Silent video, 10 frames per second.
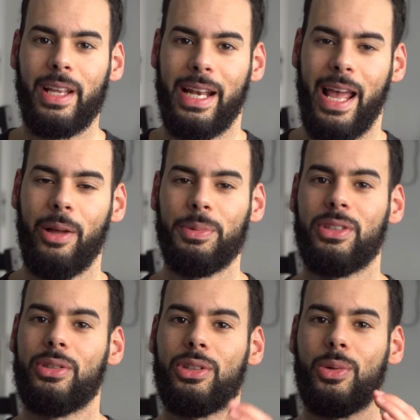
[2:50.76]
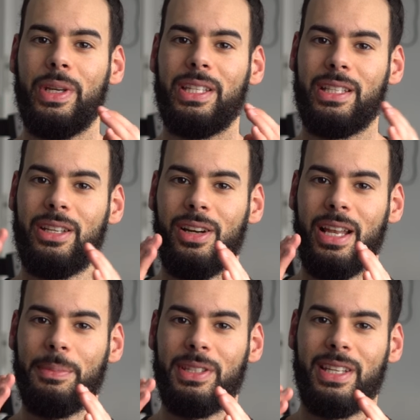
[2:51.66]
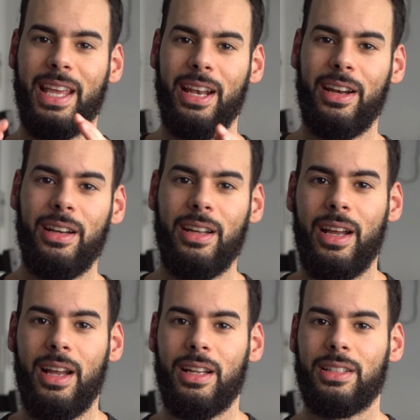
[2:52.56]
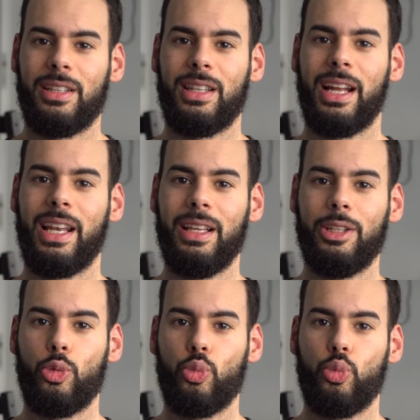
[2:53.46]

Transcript: It helps to squeeze your lips together just like this.